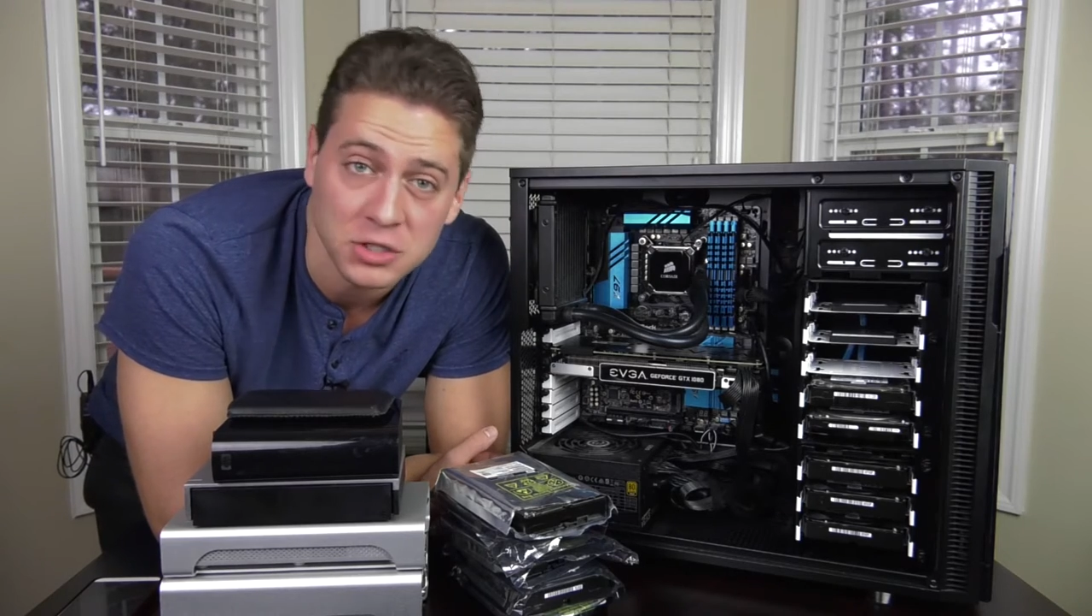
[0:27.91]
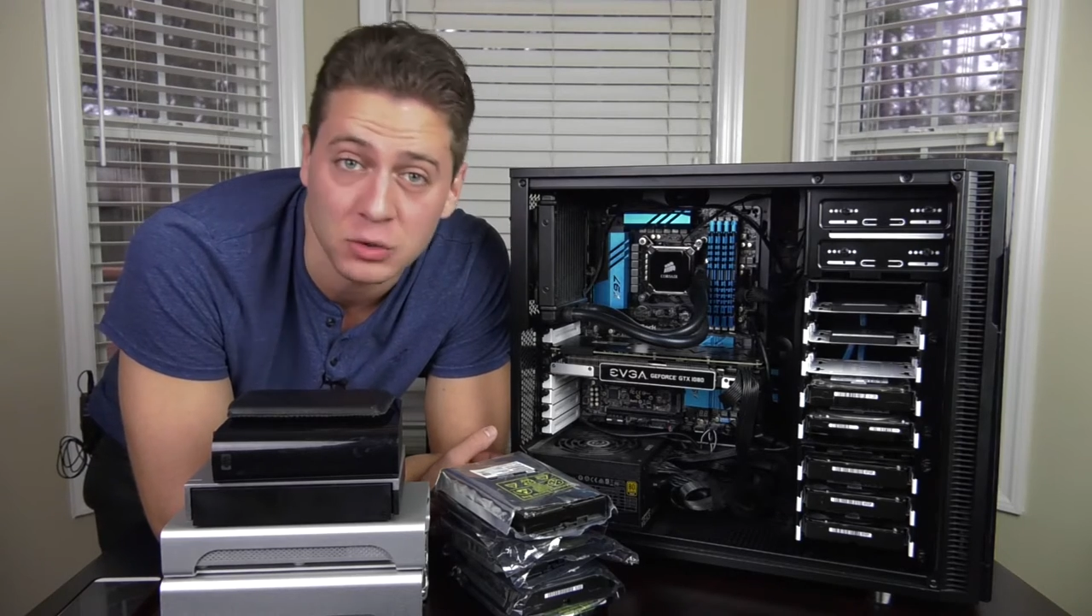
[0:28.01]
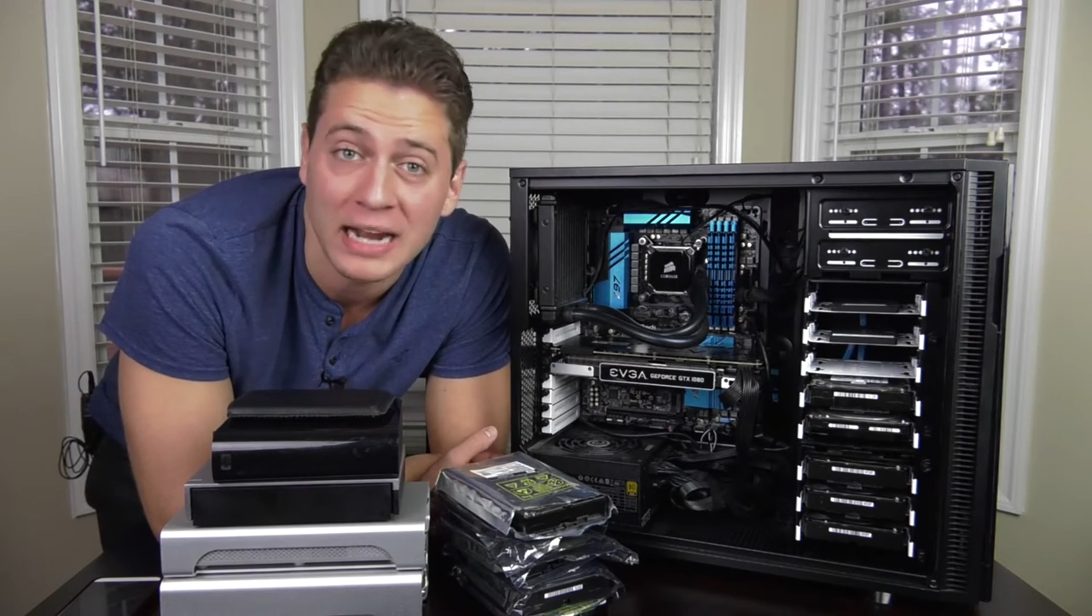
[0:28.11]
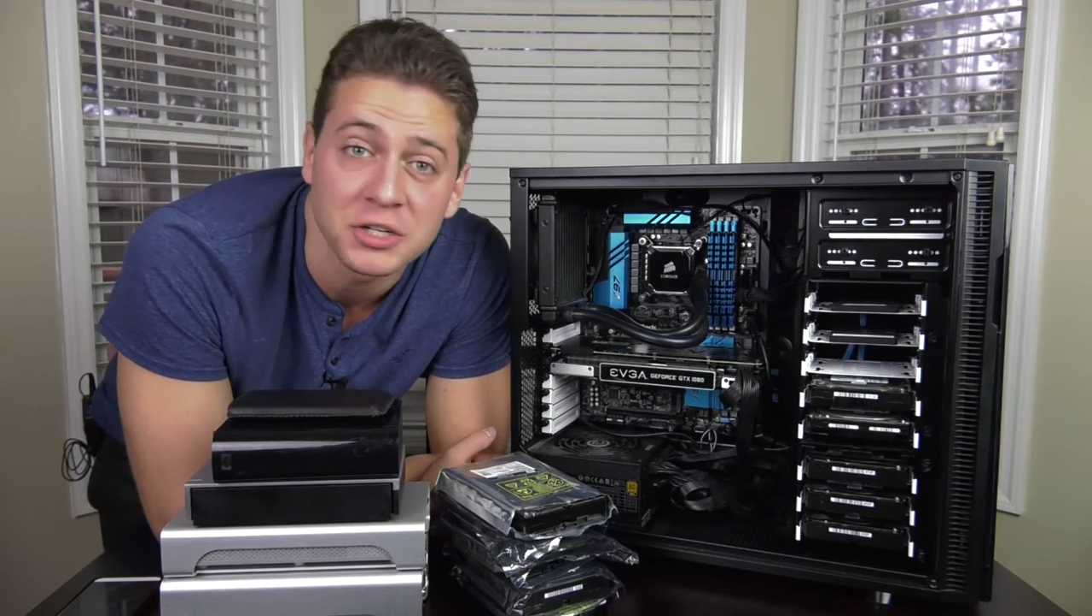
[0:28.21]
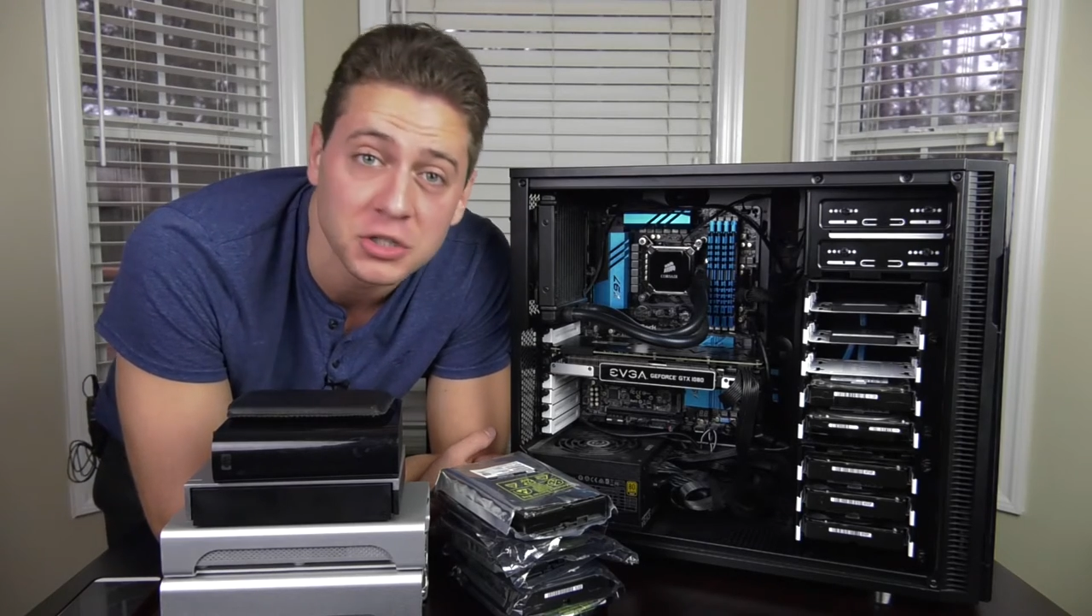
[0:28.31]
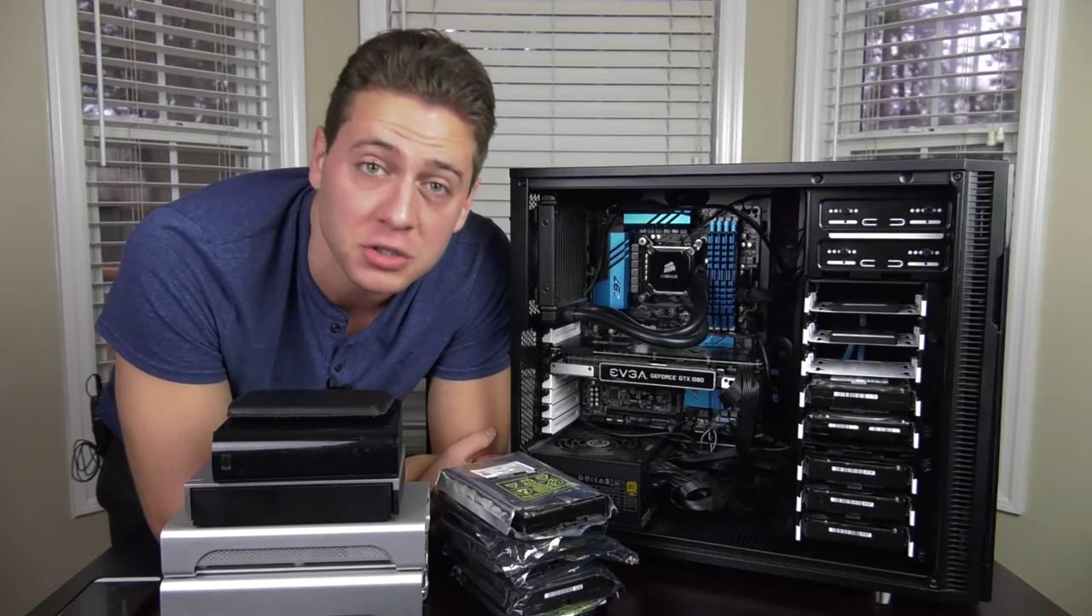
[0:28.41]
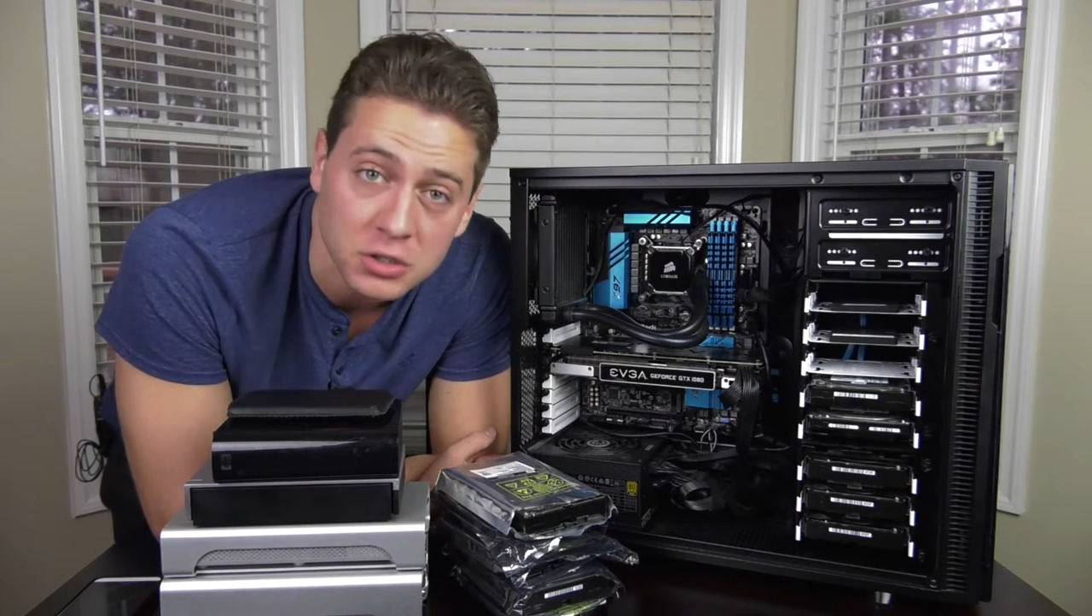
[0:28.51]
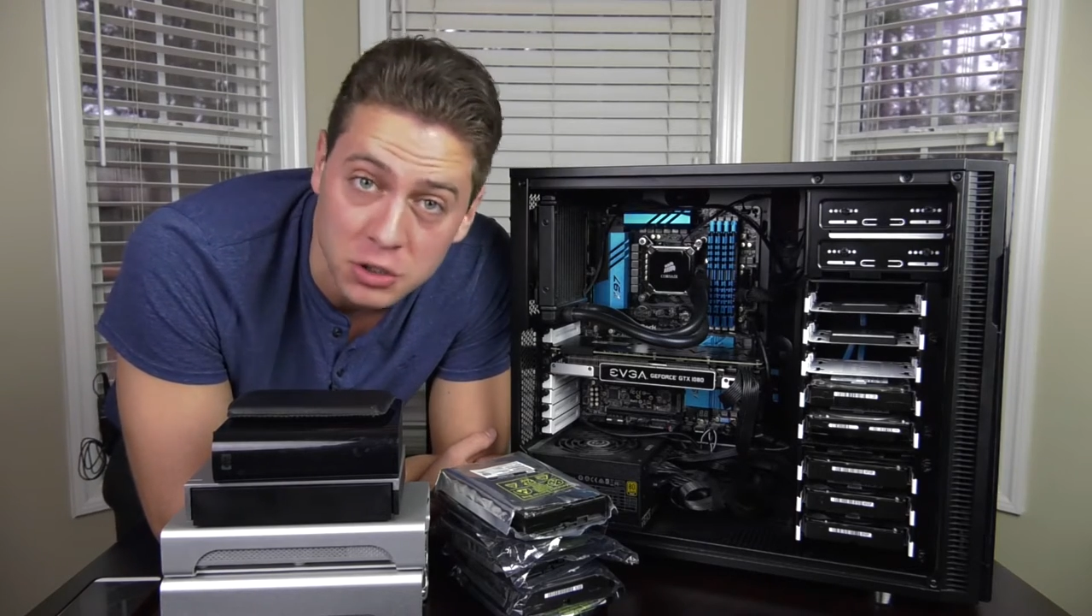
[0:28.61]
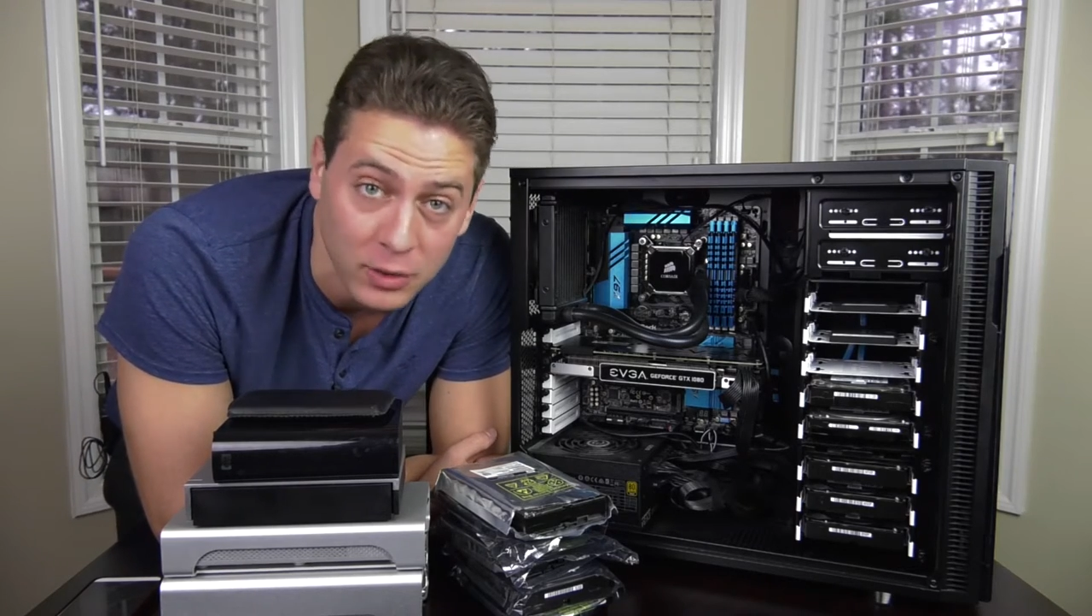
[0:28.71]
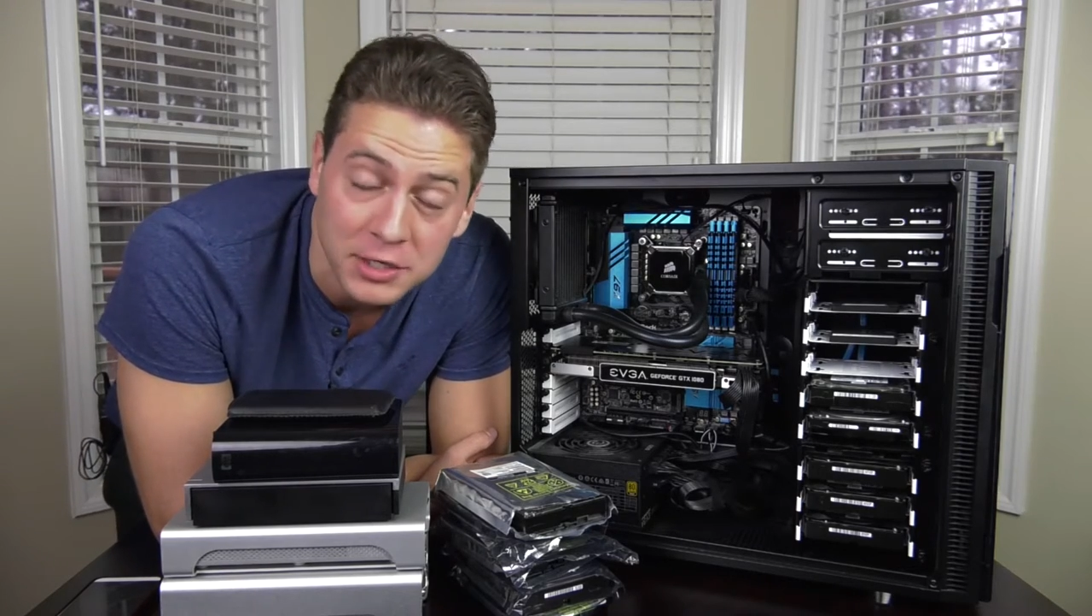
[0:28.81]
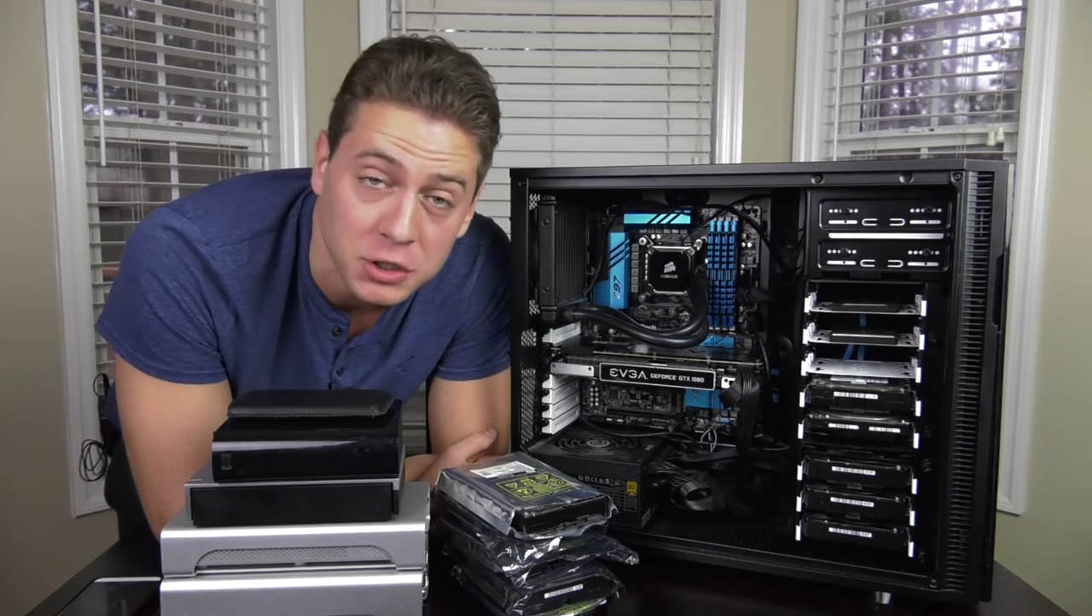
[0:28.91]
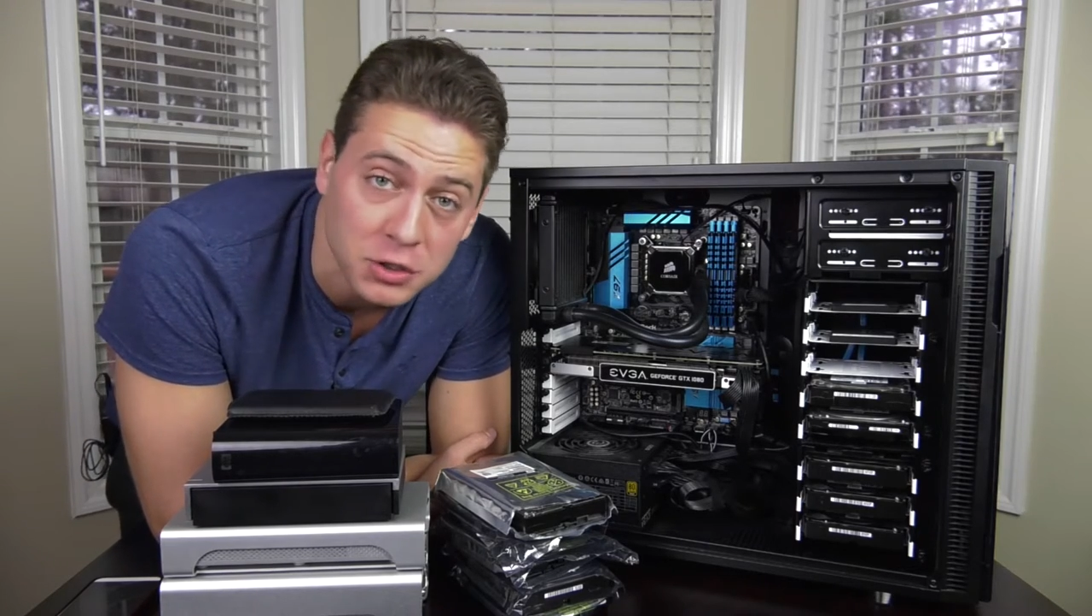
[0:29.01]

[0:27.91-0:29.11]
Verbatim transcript: Scratch, scratch